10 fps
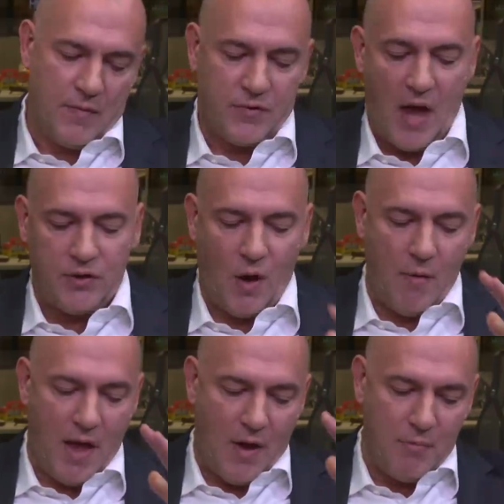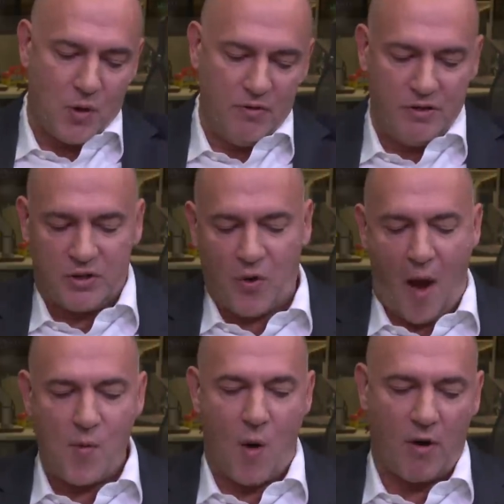so, that, so I, I'm sort of
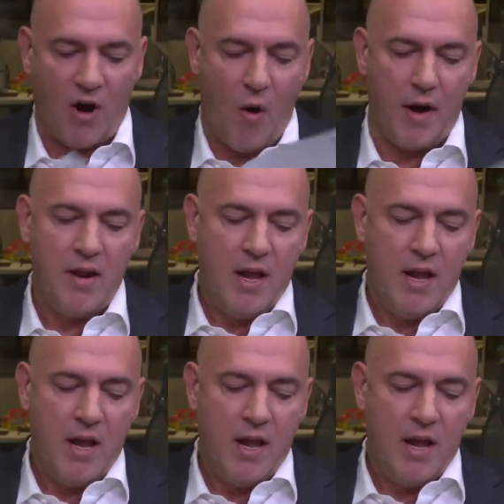describing where we're going.